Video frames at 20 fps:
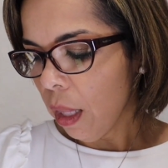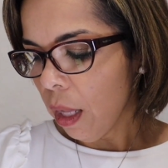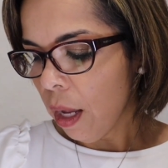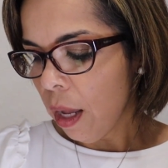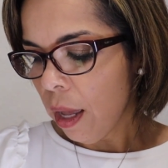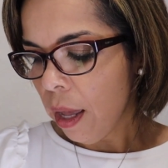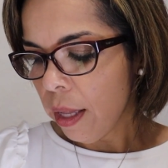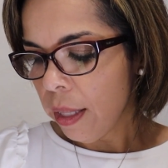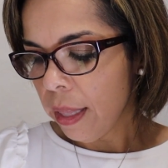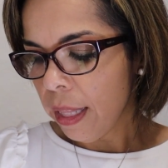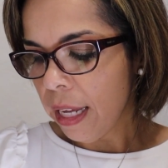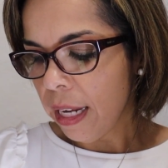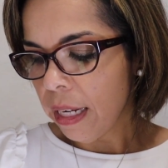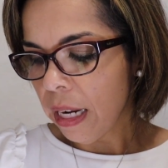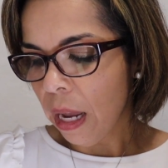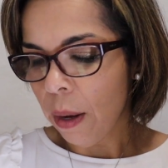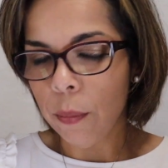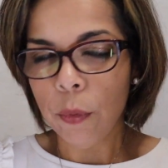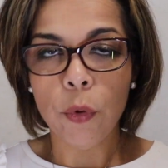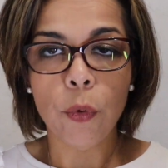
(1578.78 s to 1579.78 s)
And then
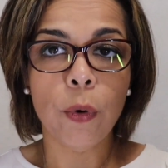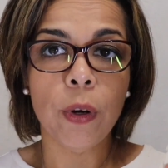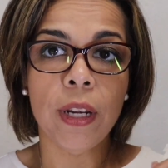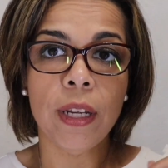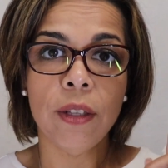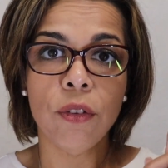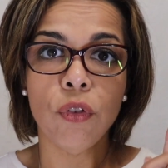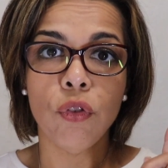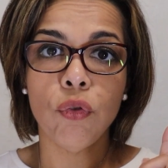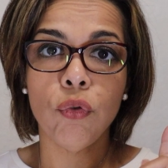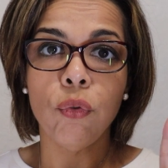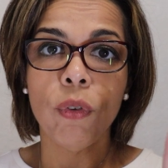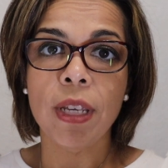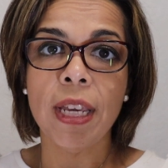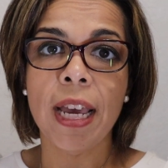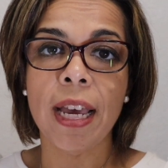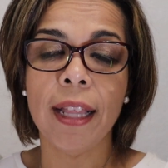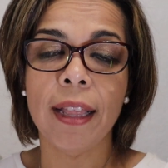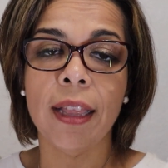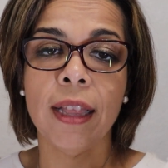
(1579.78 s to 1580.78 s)
I'm going to
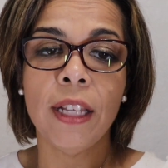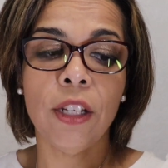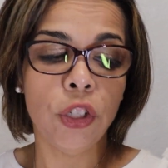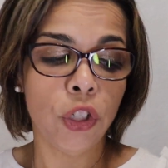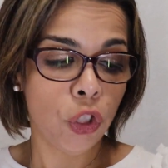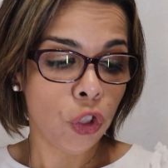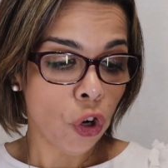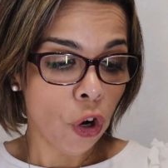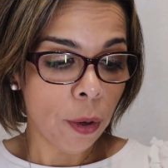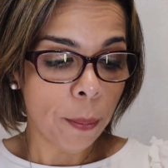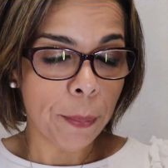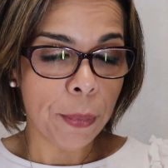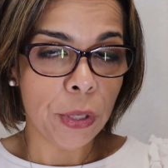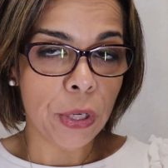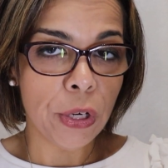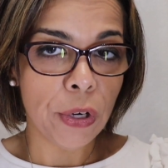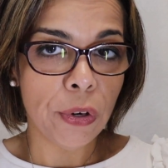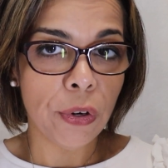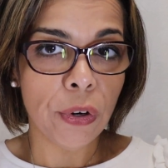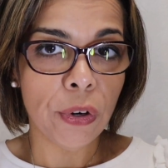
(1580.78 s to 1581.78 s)
get the
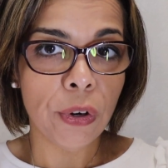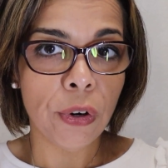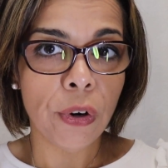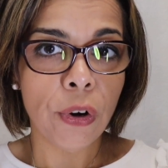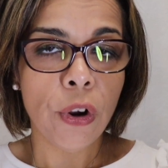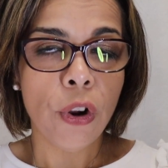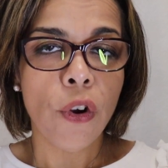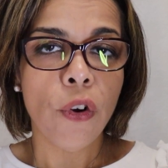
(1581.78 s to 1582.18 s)
sharpener